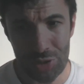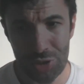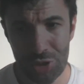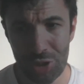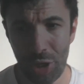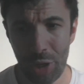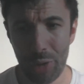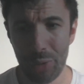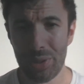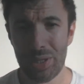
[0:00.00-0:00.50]

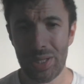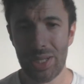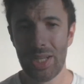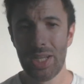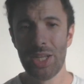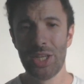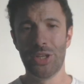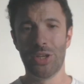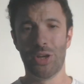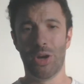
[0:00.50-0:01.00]
So,
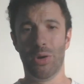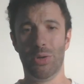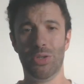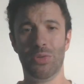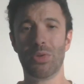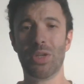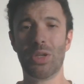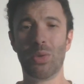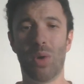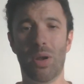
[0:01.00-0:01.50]
you
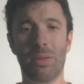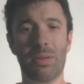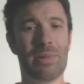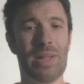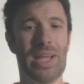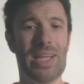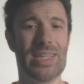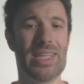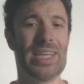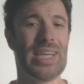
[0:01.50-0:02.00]
really want to be
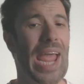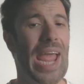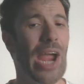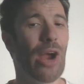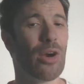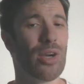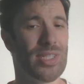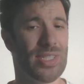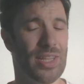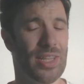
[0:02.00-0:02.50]
playing like
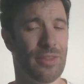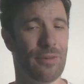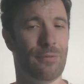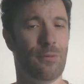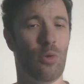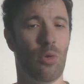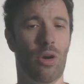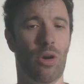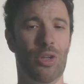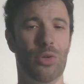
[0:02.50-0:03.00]
Harris at the
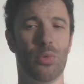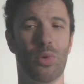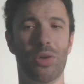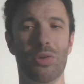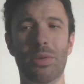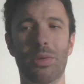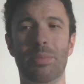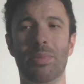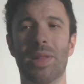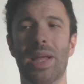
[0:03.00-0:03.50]
four. You
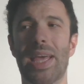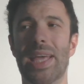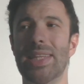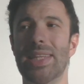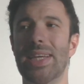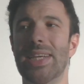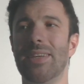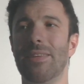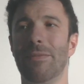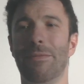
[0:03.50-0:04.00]
want to be playing
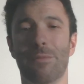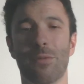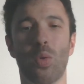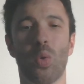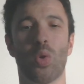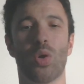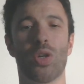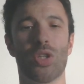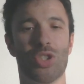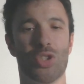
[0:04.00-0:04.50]
like
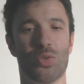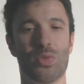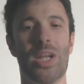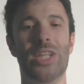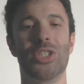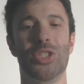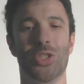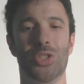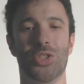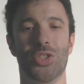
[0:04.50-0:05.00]
floor
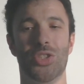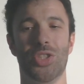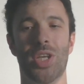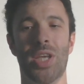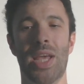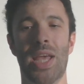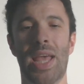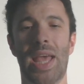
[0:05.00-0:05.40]
stretchers.